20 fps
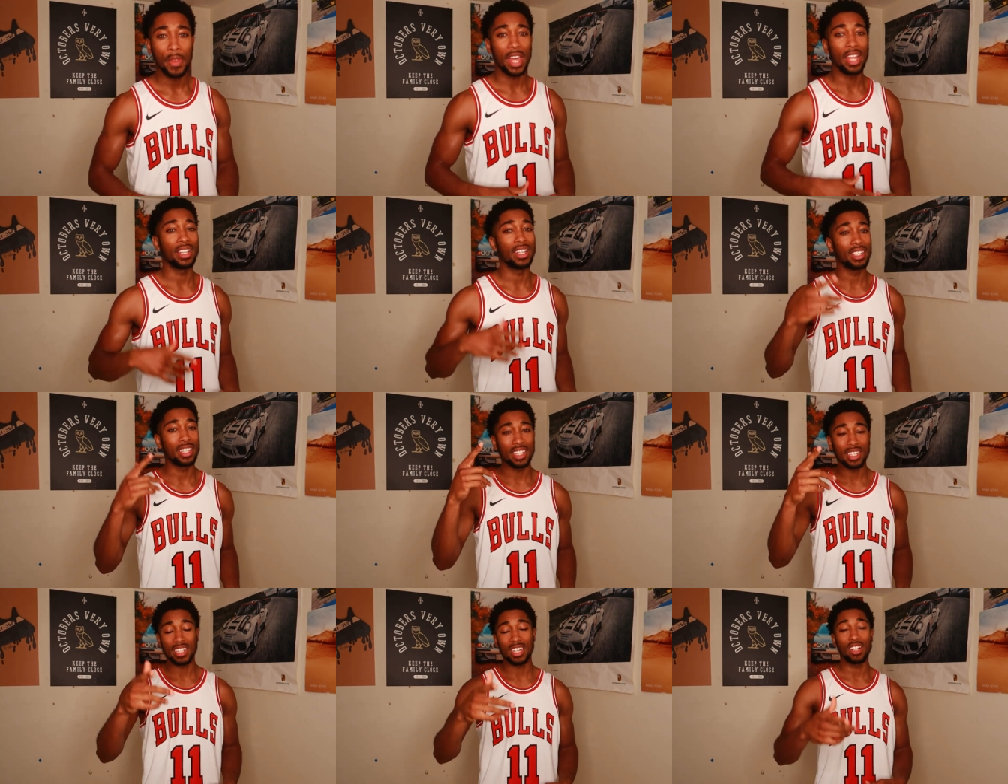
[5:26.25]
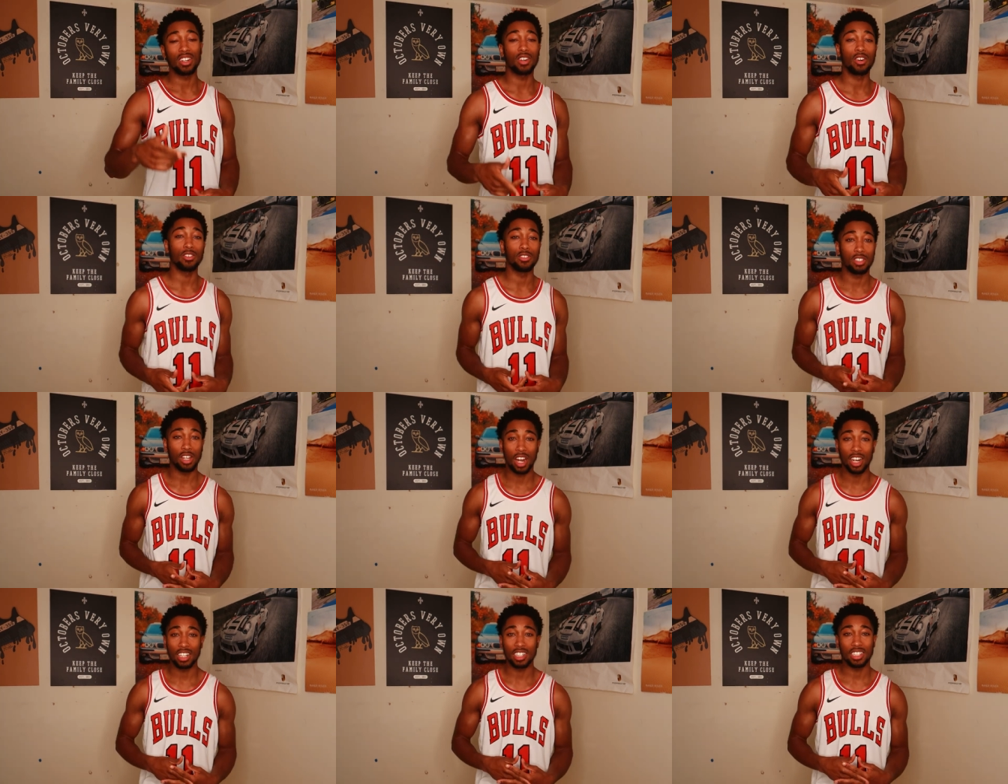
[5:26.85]
And the discount
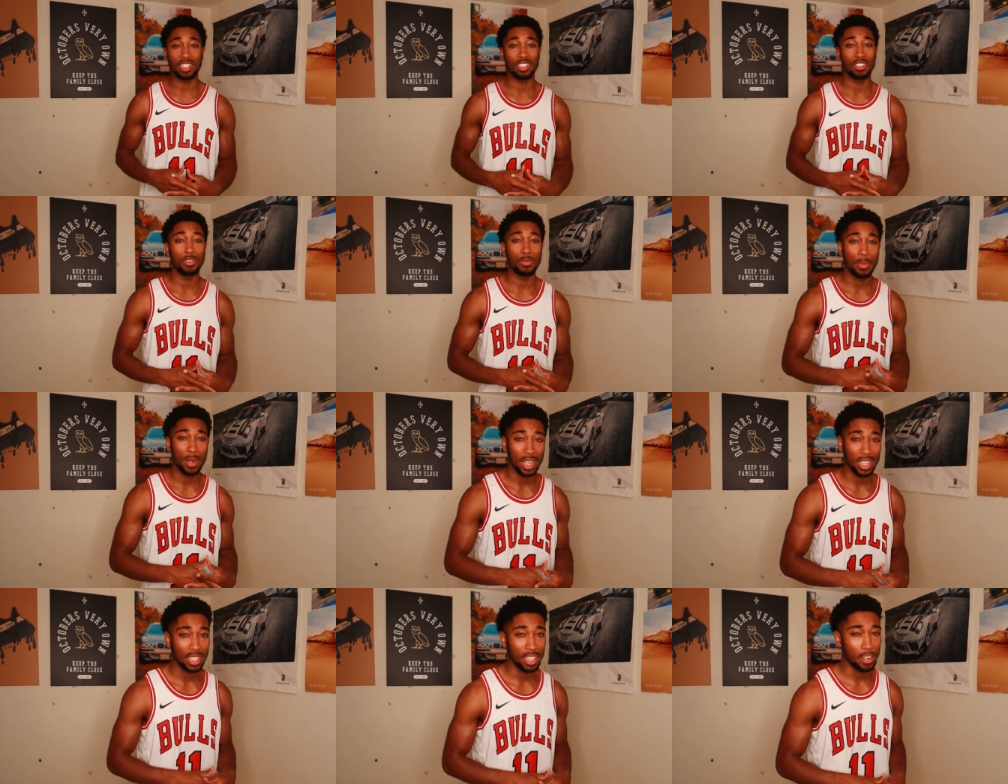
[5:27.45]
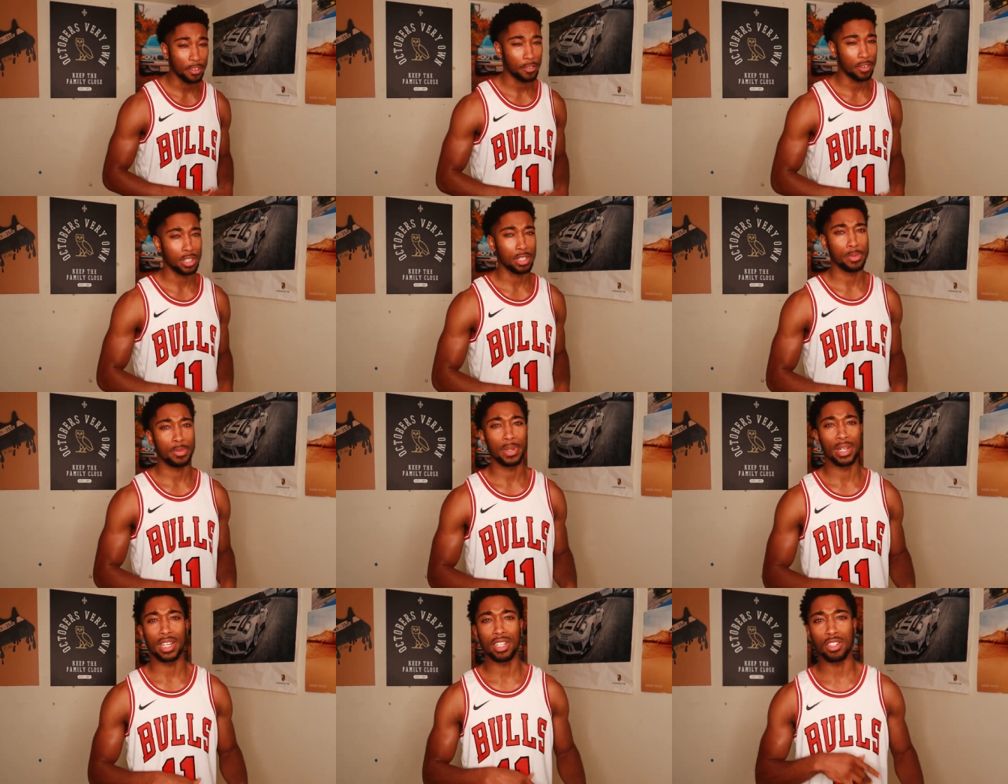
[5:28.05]
codes honestly do make a
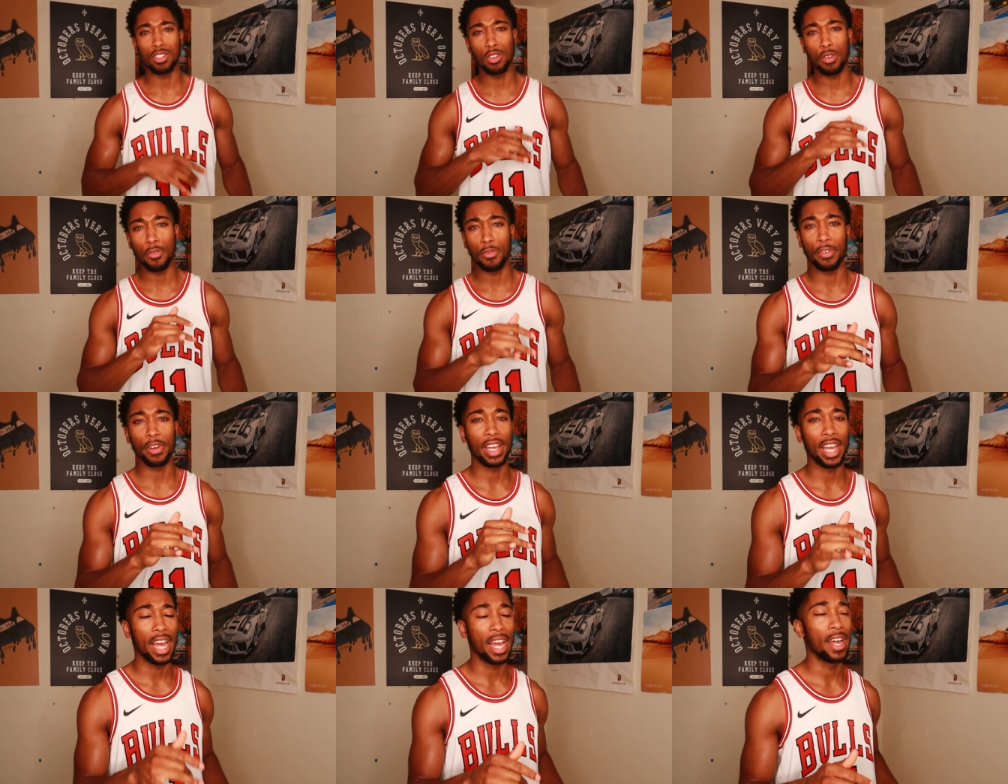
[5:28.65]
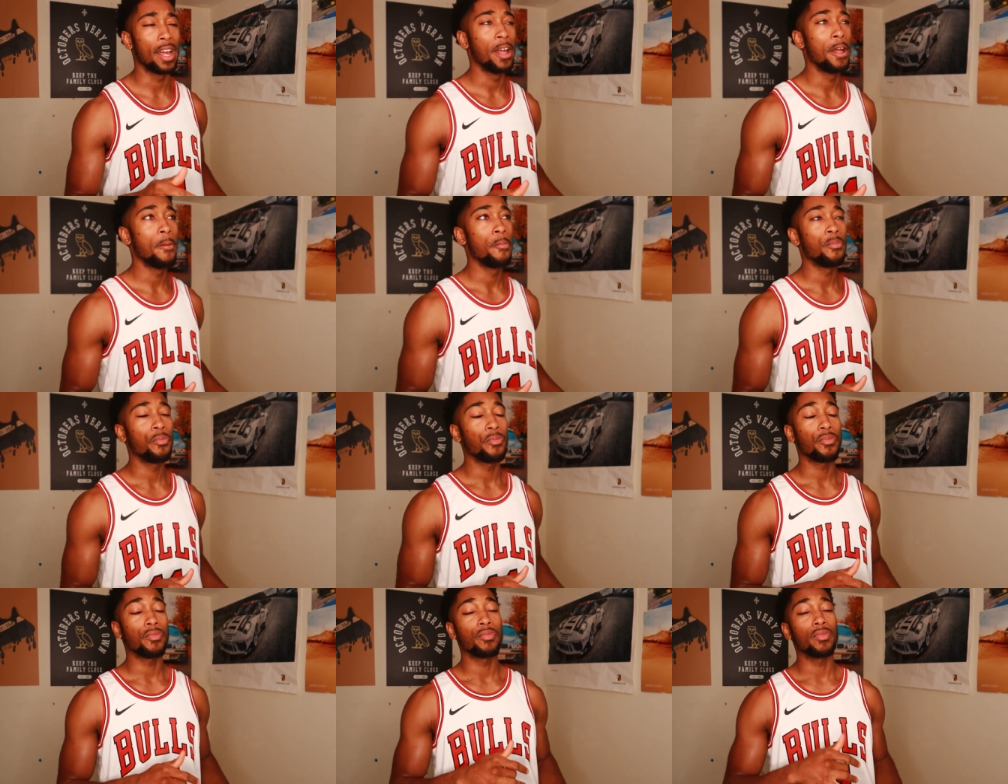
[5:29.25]
difference because don't forget,
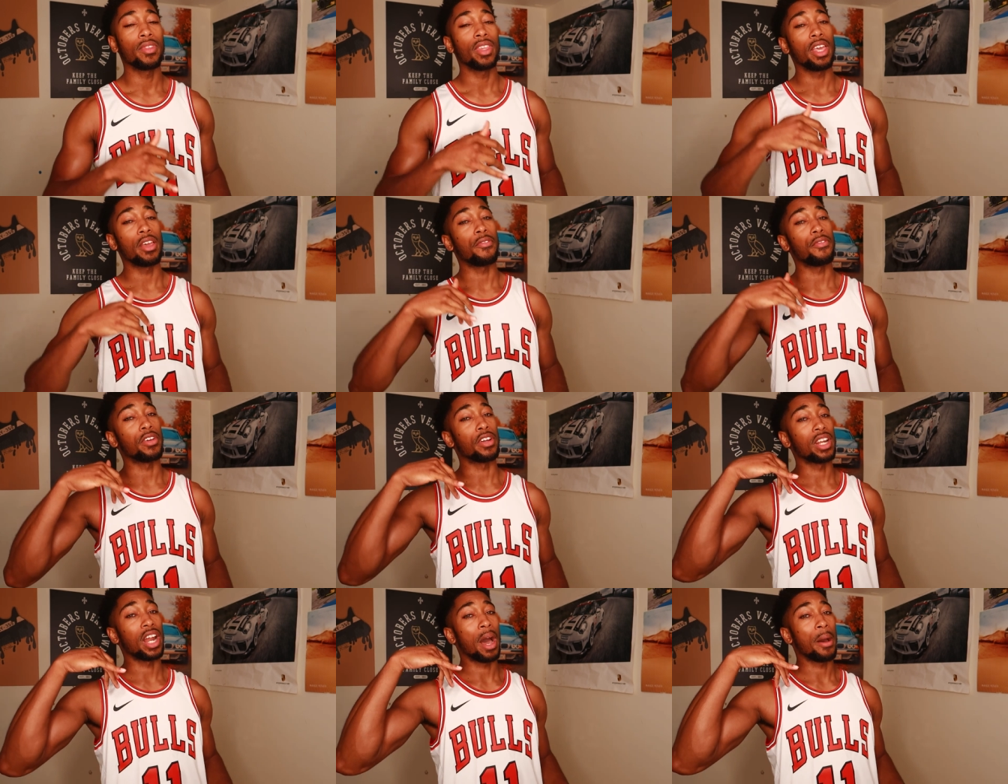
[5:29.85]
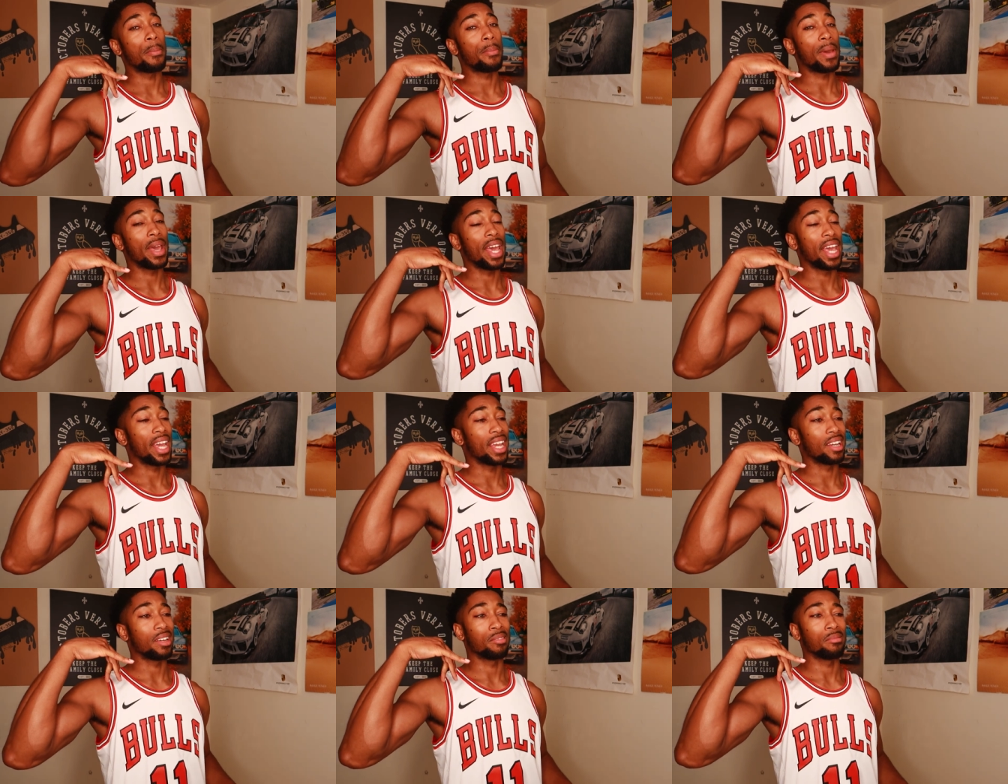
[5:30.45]
if you're not
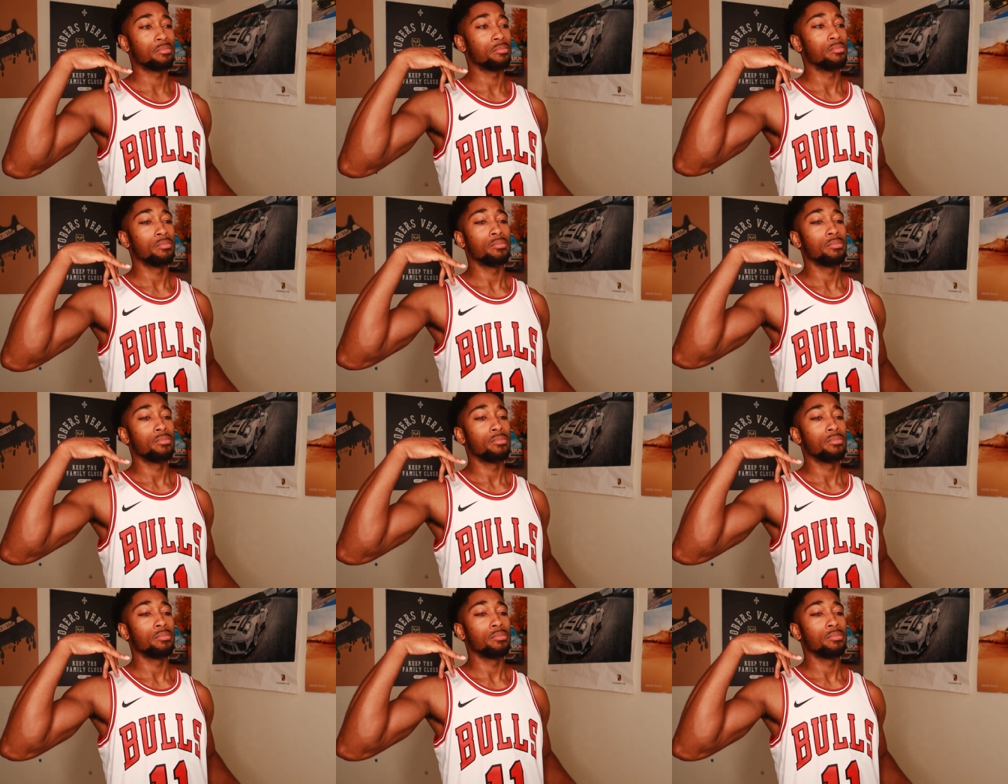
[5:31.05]
paying